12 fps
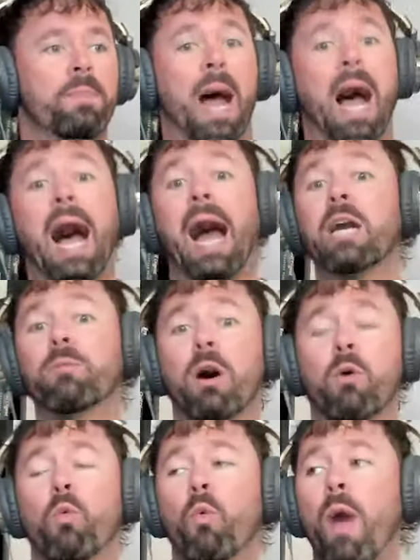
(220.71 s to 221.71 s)

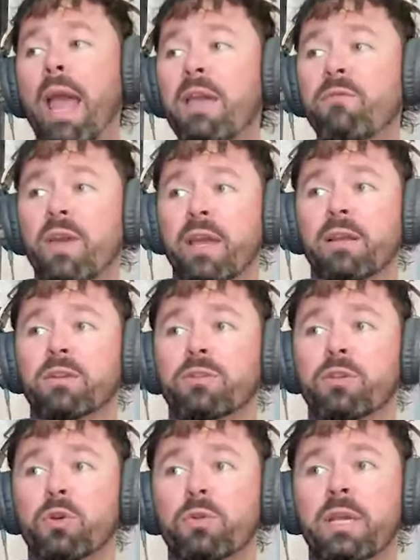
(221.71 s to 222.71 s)
Iowa waving
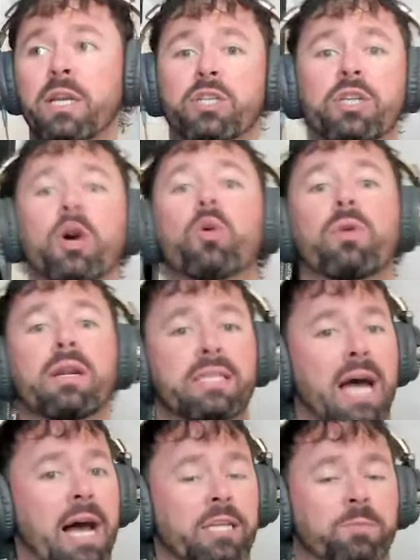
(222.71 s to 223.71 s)
to the children's
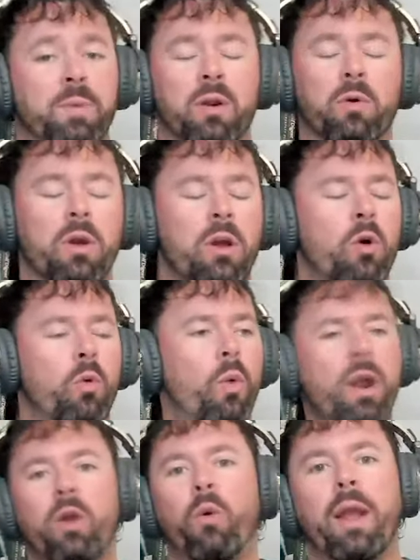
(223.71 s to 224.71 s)
hospital.
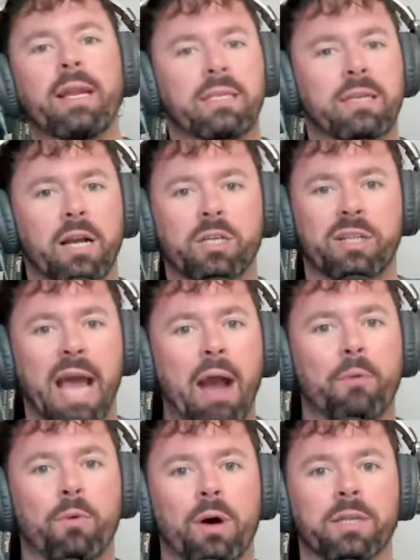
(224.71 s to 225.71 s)
What a great touch
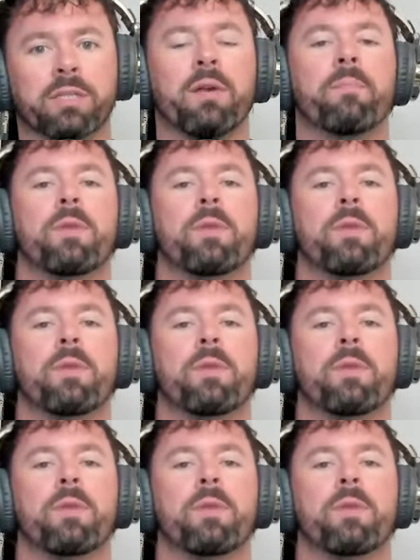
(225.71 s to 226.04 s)
that was.